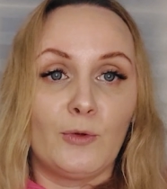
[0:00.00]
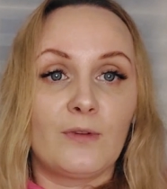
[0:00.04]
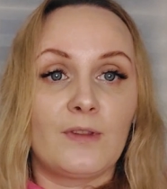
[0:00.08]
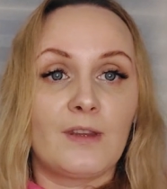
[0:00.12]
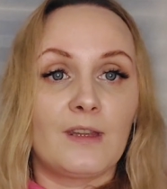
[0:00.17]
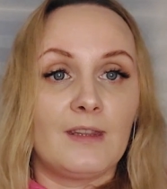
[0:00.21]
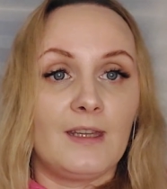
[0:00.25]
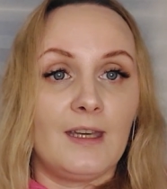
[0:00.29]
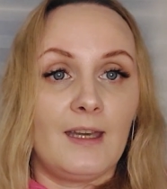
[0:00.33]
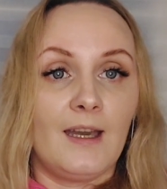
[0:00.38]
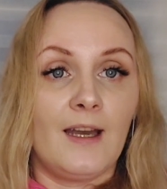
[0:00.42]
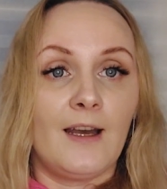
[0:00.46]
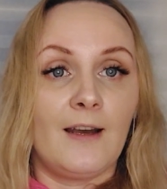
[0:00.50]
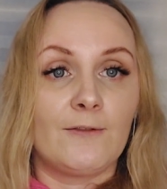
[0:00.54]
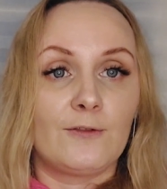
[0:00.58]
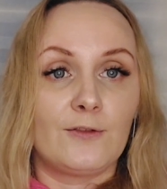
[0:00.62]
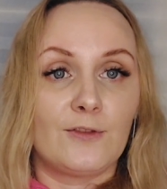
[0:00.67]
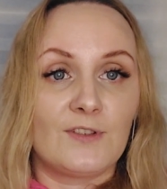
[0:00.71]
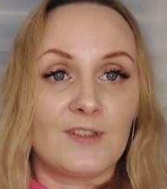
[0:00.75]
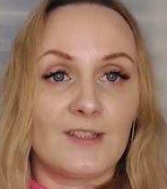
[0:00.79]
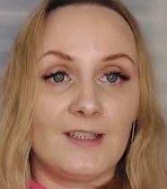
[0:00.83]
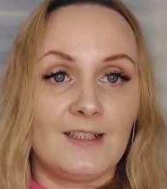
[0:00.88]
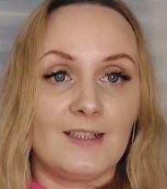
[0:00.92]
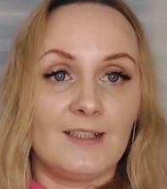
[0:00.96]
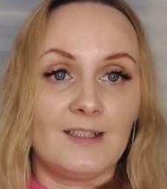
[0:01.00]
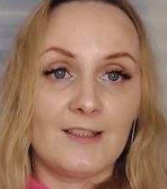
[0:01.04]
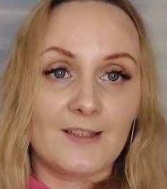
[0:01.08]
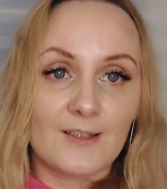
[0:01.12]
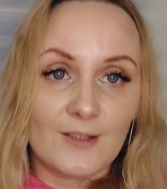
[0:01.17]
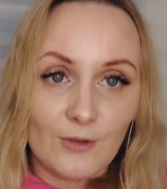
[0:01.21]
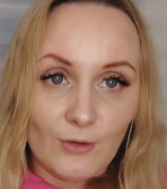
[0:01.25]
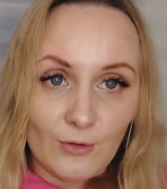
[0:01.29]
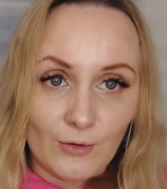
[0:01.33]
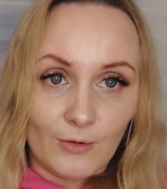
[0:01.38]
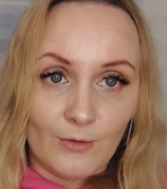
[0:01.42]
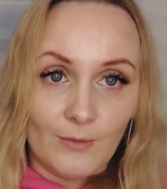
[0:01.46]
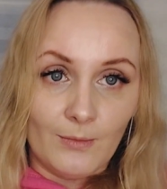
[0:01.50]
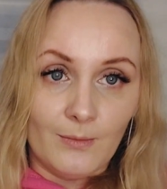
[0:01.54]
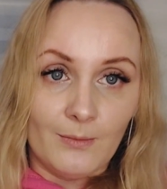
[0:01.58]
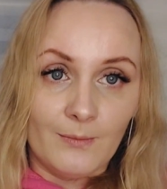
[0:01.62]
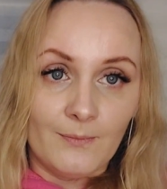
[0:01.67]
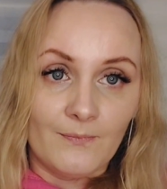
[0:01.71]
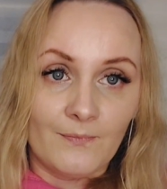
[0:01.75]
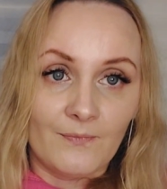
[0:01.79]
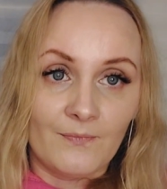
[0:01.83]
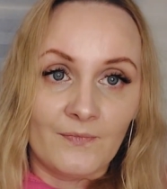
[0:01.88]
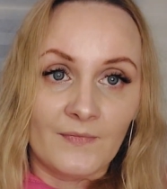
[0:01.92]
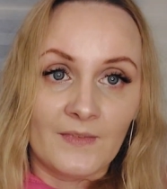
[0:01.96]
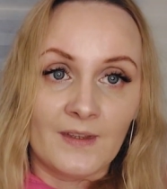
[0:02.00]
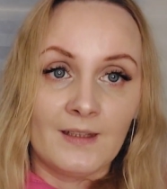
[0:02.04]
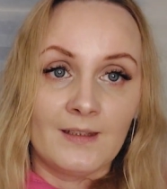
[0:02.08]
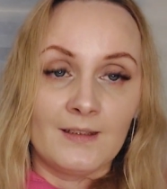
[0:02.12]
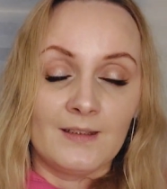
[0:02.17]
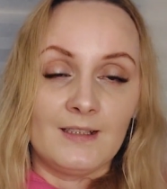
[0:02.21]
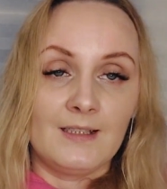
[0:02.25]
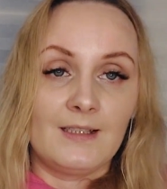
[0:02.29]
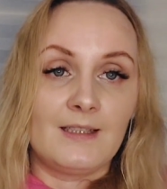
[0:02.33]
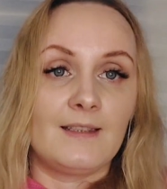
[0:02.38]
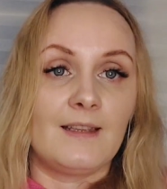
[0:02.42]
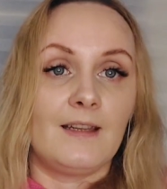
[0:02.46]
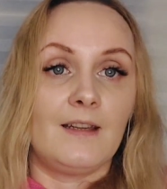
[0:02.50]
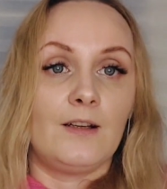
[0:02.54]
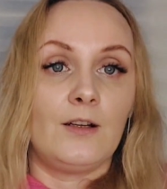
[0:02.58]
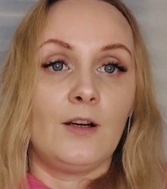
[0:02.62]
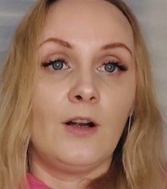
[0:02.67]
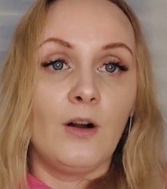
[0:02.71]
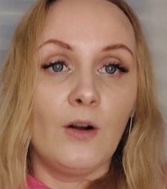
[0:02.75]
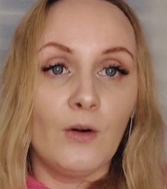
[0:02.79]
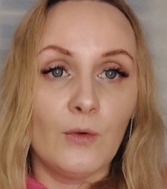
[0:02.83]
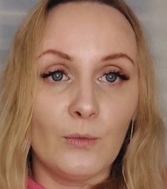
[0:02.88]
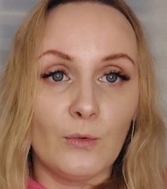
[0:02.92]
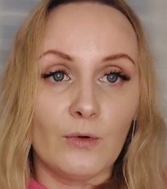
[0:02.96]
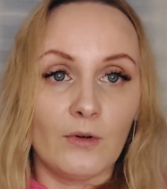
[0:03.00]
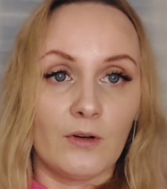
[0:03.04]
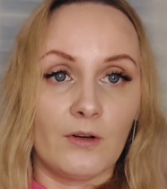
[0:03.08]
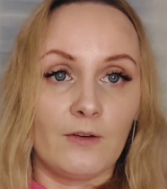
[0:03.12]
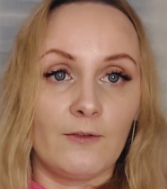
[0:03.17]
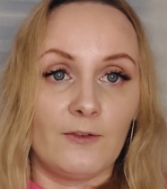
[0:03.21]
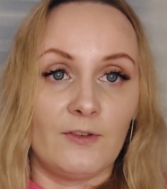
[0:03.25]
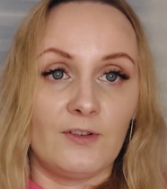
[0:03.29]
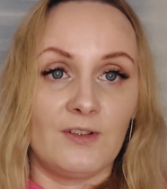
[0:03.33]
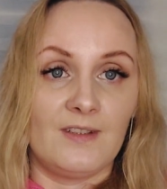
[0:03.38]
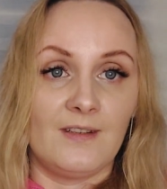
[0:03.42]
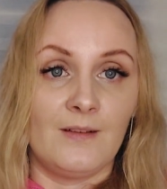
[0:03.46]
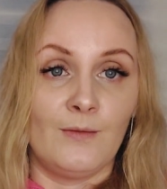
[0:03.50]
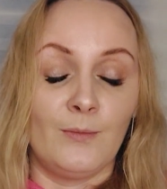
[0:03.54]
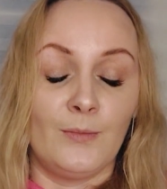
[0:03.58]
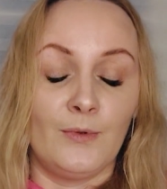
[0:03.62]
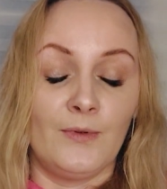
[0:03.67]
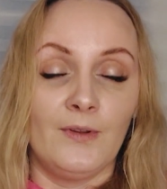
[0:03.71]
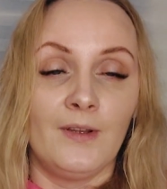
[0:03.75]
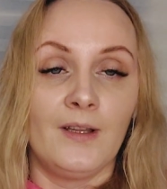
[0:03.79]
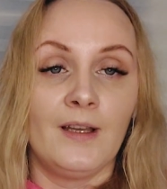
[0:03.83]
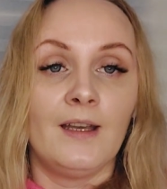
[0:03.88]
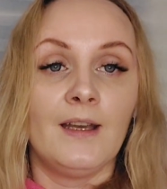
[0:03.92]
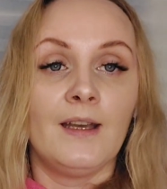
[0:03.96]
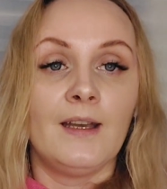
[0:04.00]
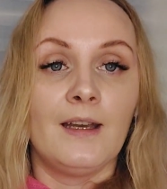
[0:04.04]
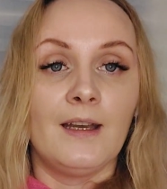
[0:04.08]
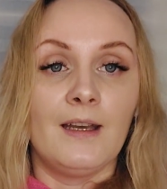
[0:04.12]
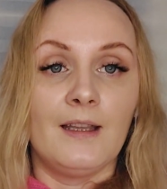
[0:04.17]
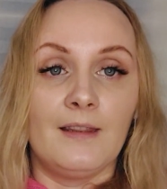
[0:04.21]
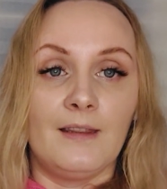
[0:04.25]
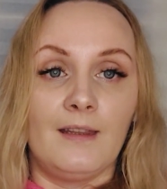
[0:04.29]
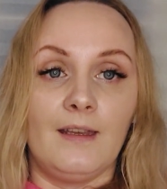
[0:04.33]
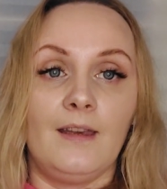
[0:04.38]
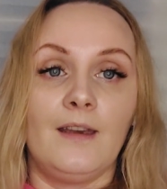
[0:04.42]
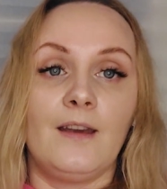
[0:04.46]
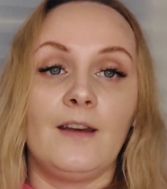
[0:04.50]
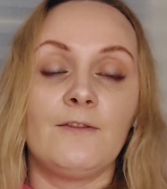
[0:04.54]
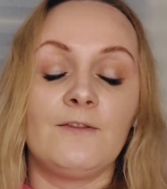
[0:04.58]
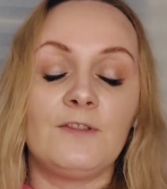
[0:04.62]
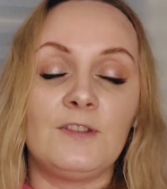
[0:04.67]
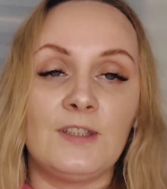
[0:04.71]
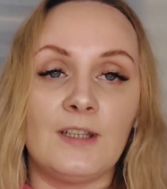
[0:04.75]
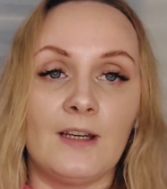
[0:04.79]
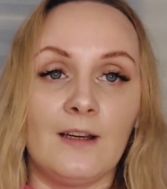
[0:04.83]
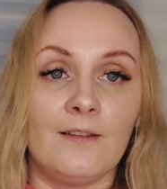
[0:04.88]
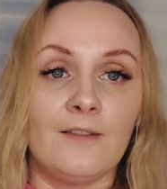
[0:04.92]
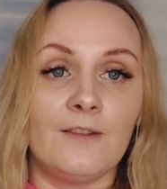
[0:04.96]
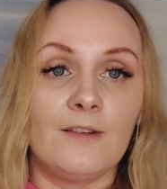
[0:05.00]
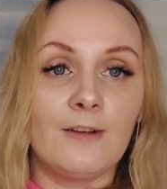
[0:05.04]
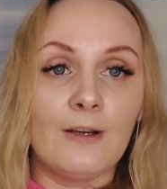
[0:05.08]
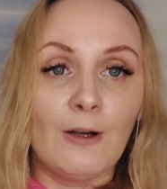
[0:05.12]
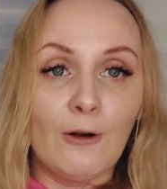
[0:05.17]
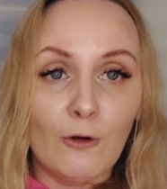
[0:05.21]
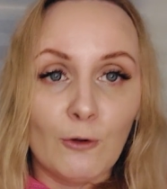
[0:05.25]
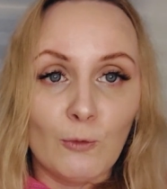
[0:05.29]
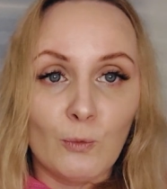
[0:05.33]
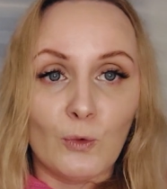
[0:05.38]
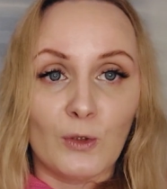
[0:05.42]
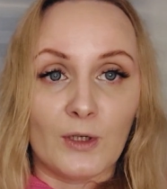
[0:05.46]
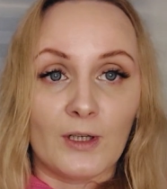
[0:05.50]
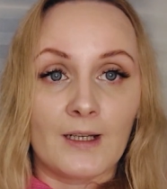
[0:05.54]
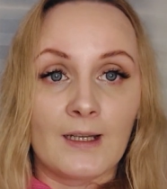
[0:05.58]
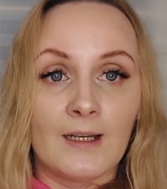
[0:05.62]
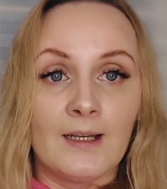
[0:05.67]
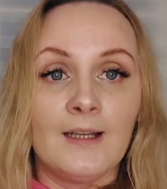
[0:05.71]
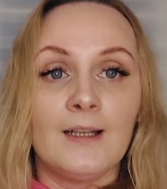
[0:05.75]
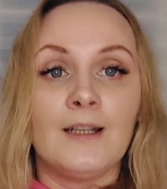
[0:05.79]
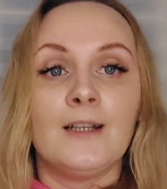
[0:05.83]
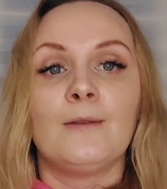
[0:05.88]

that they have to study at school. It's their homework, for example, and they have done the homework,